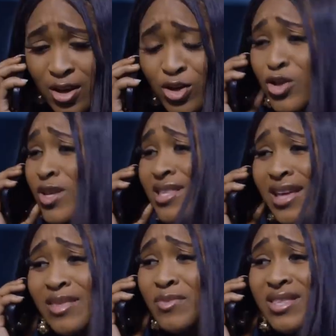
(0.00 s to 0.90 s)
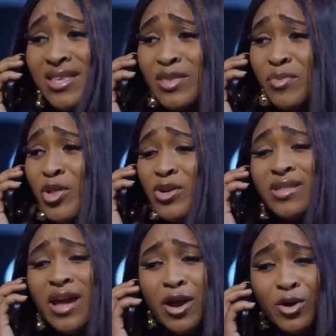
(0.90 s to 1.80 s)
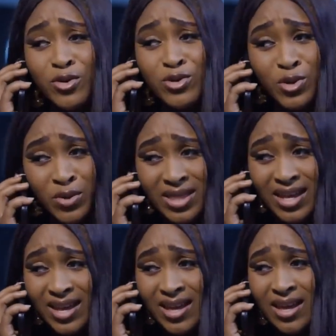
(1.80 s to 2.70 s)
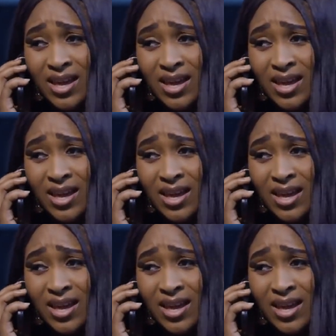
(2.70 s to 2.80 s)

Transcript: You just sent me 6 million naira on Sunday.